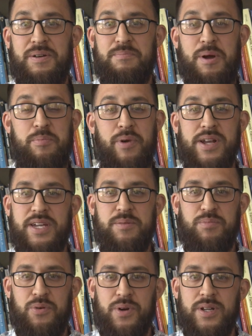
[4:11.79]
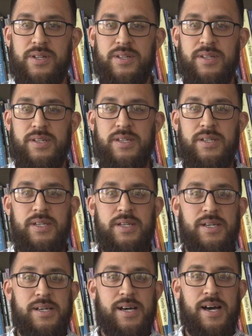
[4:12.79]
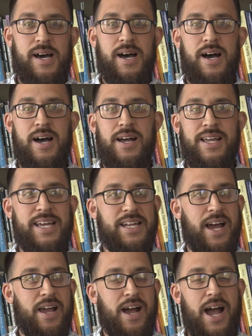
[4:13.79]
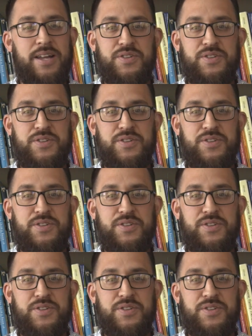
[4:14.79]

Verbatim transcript: my breaking point. Uh, and I, I,